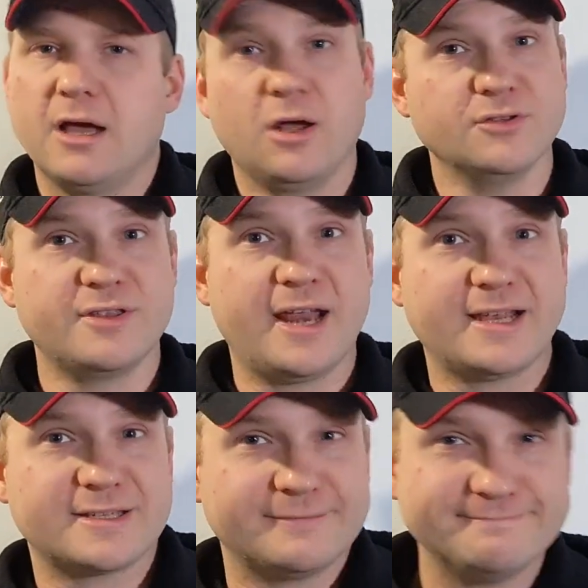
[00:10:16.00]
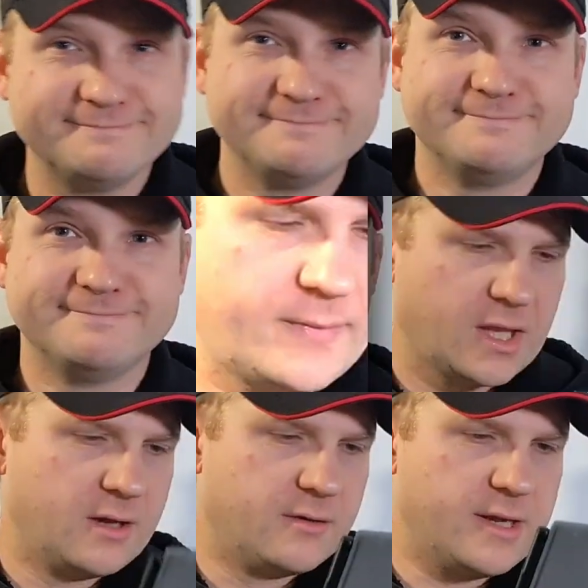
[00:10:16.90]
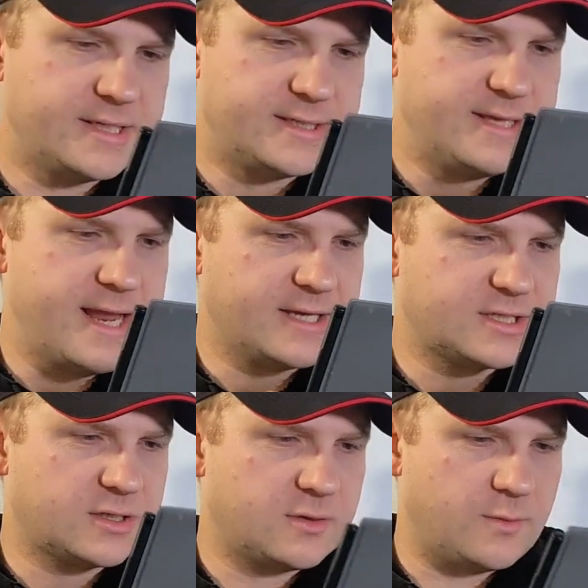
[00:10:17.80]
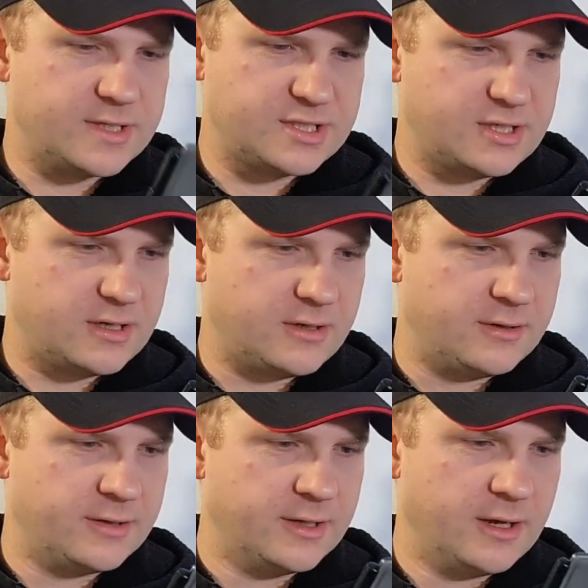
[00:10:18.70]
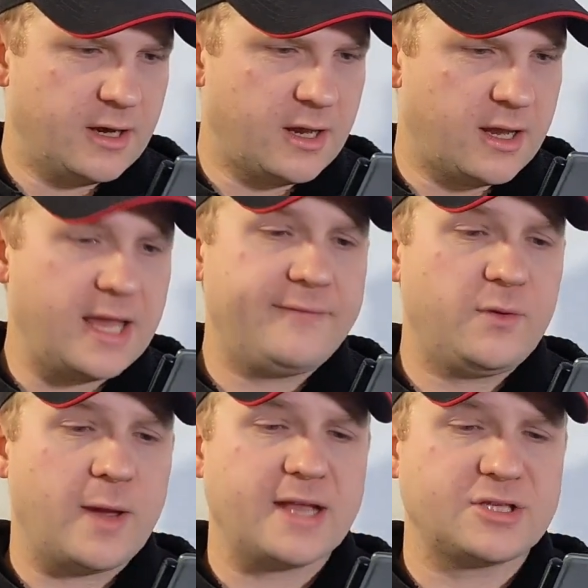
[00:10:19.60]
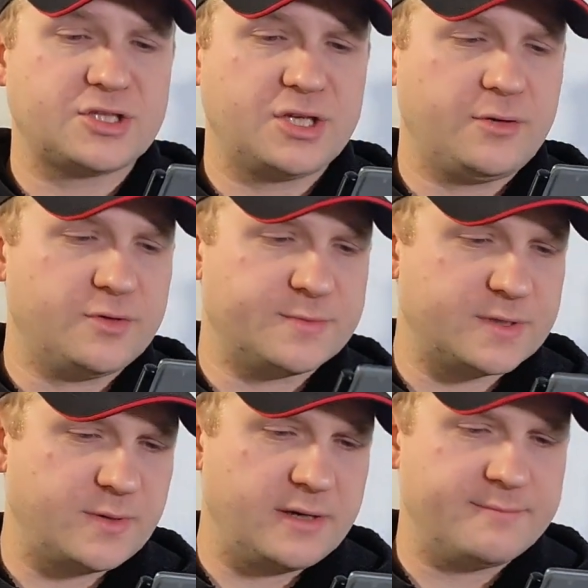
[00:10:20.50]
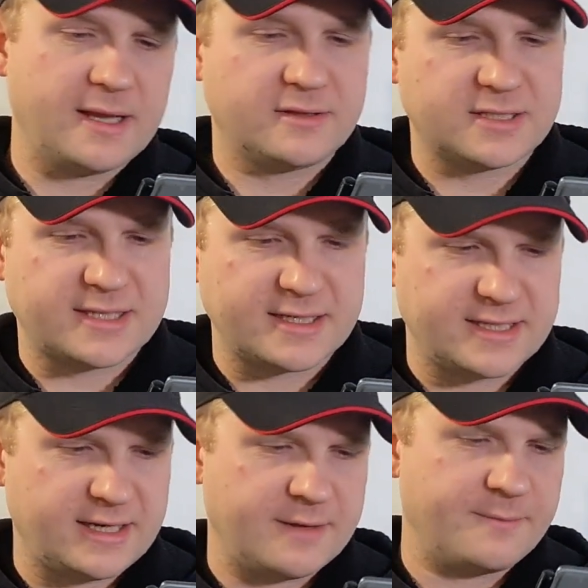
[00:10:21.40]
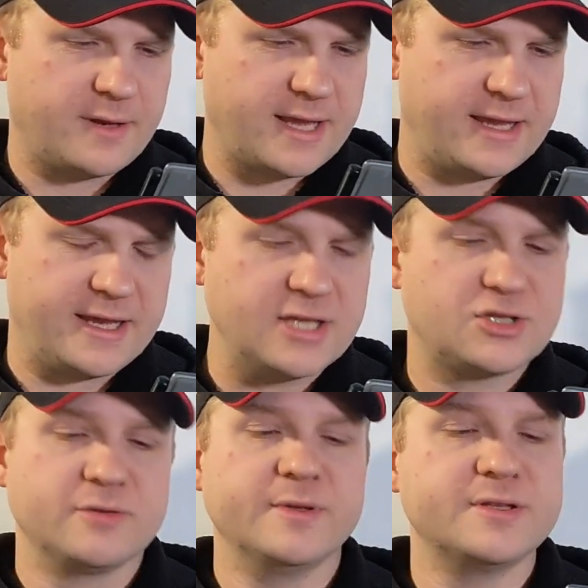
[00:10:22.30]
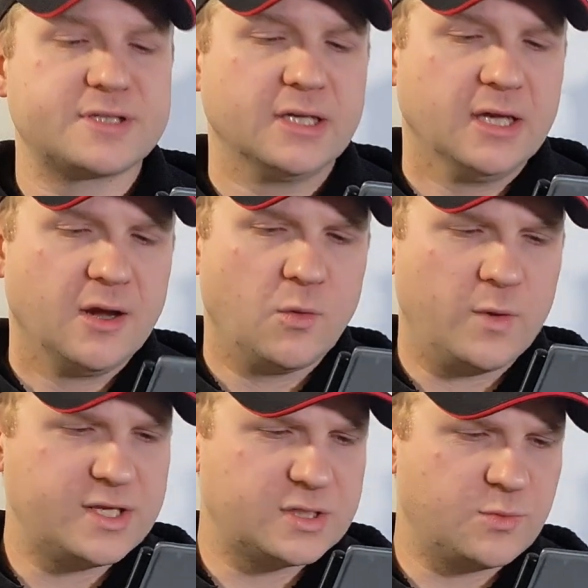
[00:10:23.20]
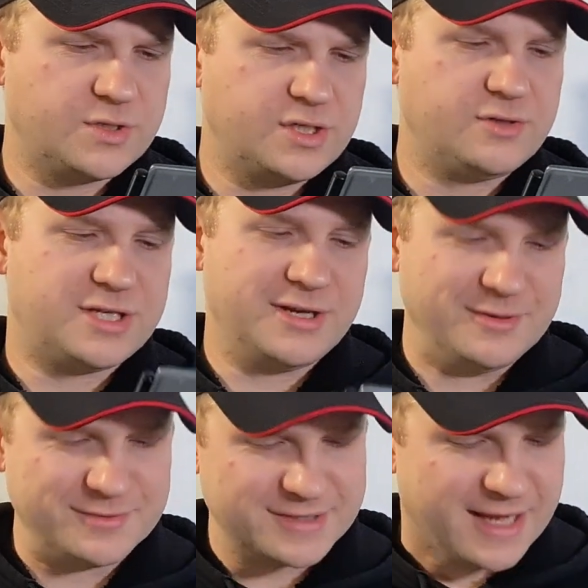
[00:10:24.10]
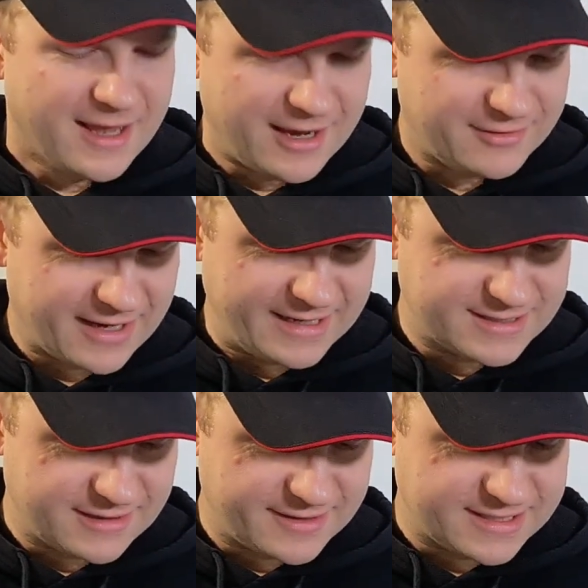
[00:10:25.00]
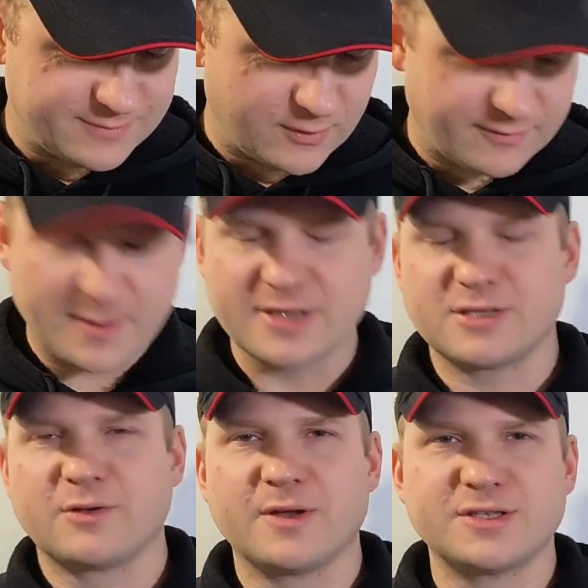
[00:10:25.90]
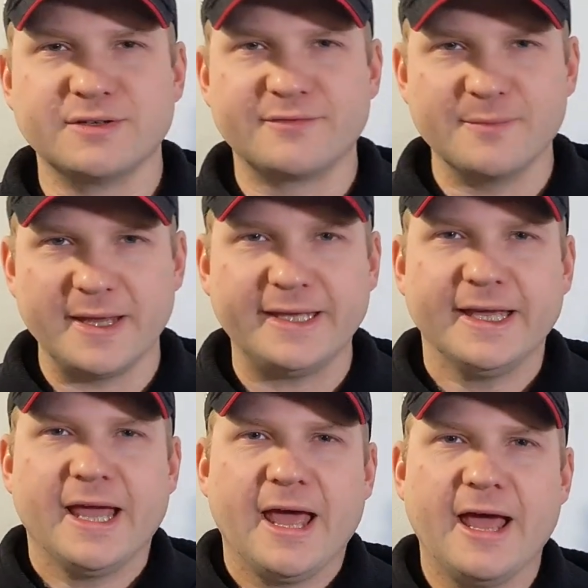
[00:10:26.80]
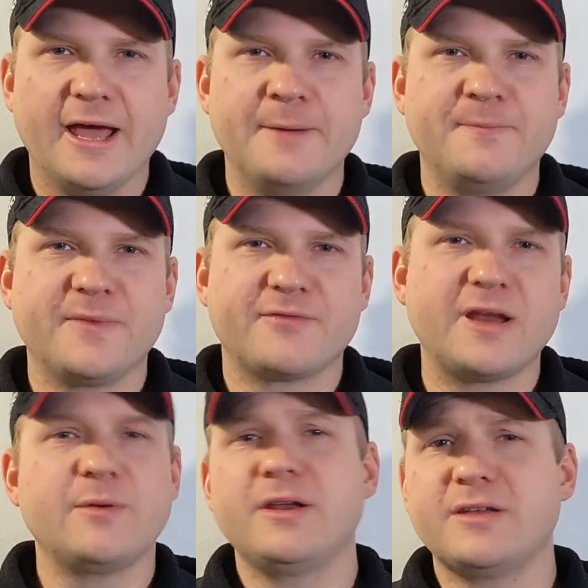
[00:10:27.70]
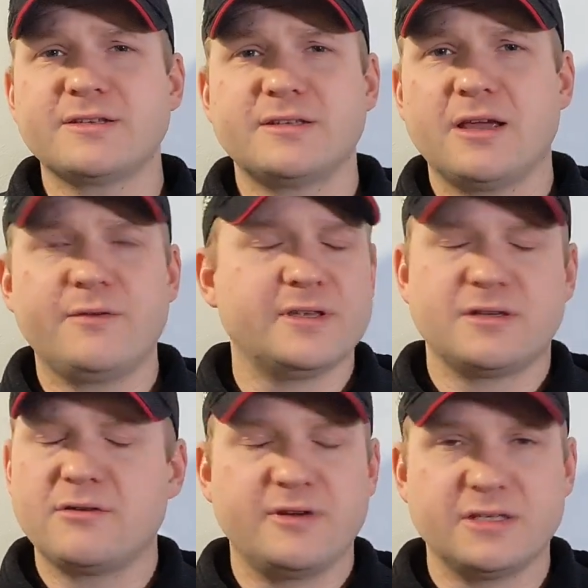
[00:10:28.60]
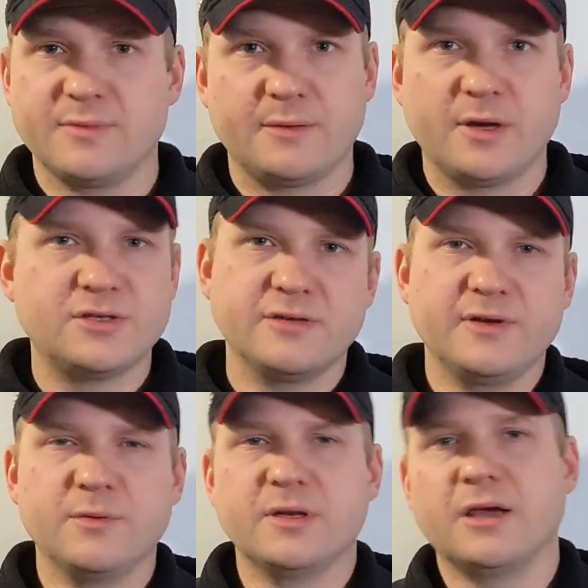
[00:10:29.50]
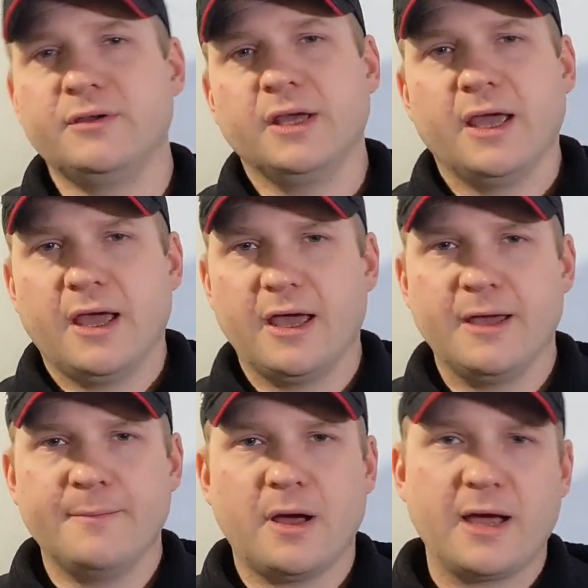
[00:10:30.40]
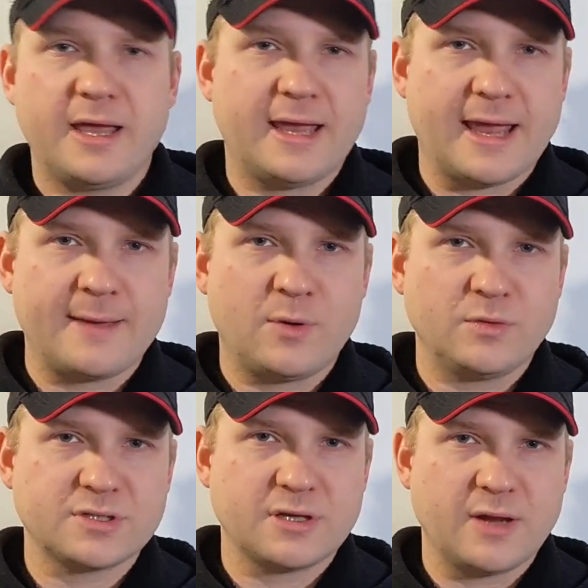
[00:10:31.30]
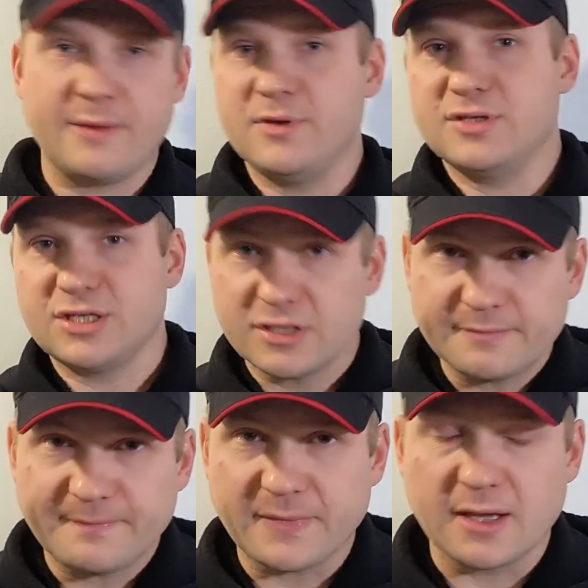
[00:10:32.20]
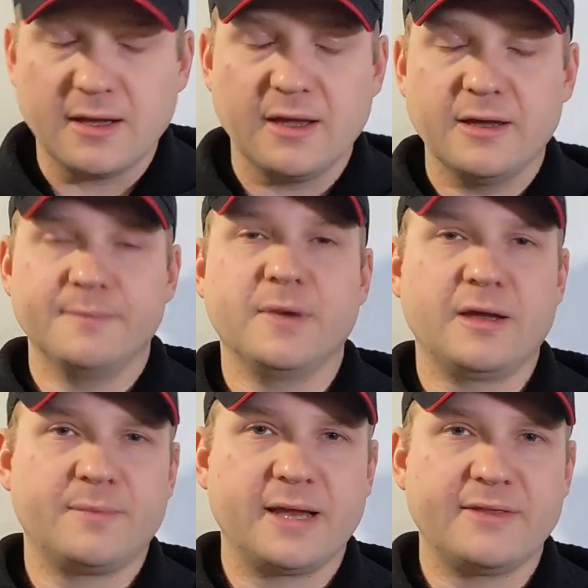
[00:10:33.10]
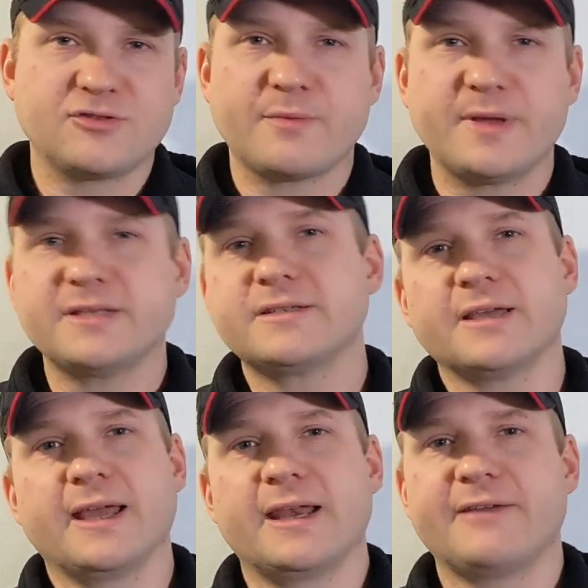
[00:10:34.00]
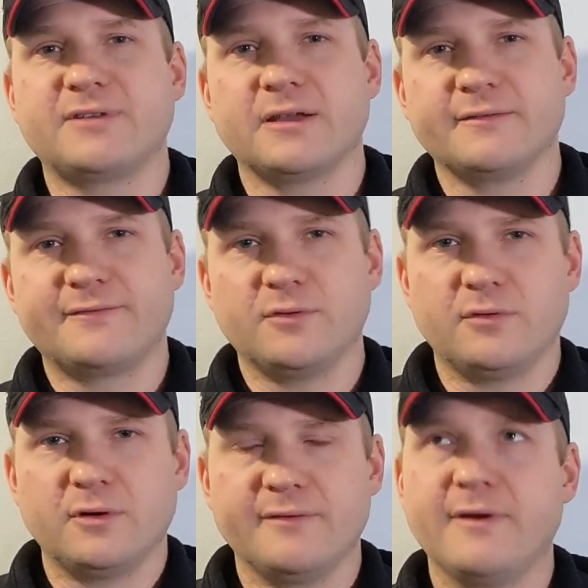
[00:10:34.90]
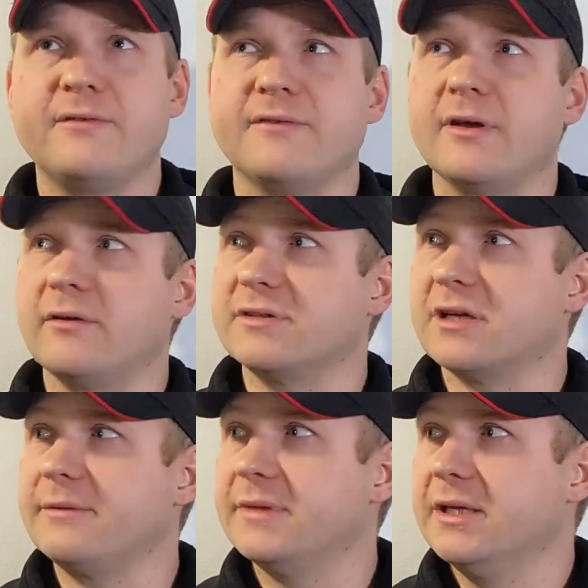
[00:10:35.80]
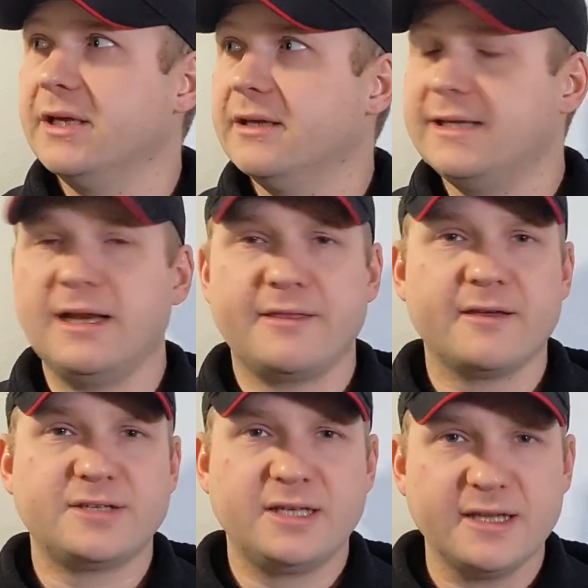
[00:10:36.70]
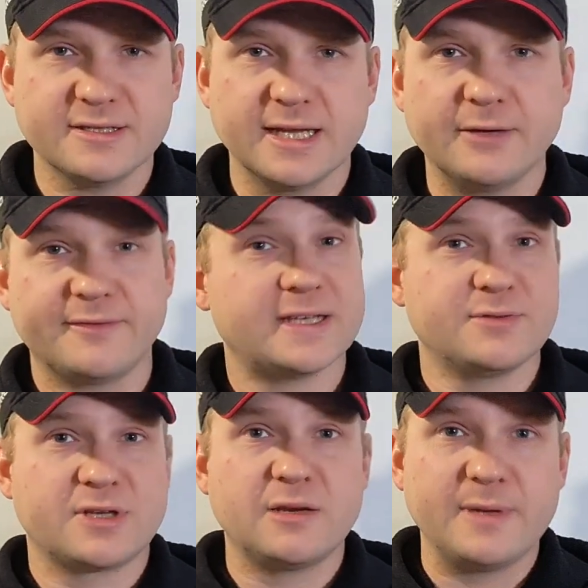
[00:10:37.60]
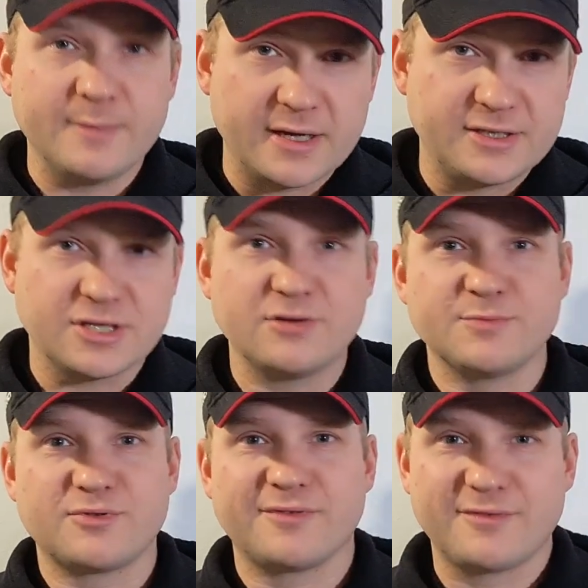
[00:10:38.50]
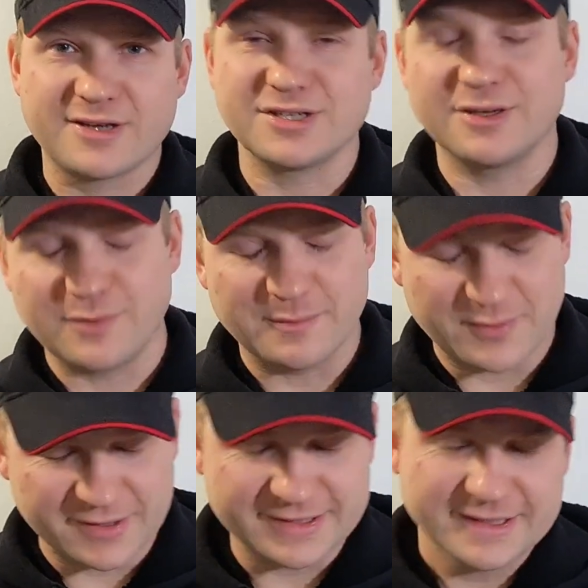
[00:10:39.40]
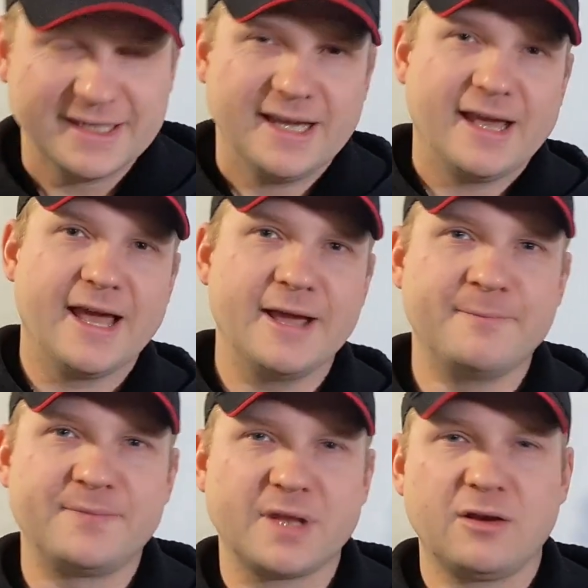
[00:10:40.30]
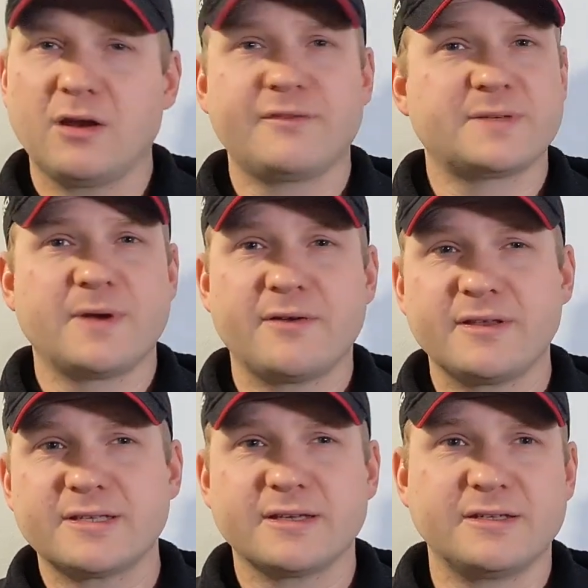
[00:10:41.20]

On to the next. Right, next question. If you had to choose between metal detecting and playing instruments, which would you choose? Okay, so this is more of a personal question for me. For anyone who doesn't know, and there's no reason why most of you would know, I am also a musician. I play the trumpet and have done for a very, very long time, nearly 30 years now. In fact, it was going to be my chosen profession at one point. A lot of experience.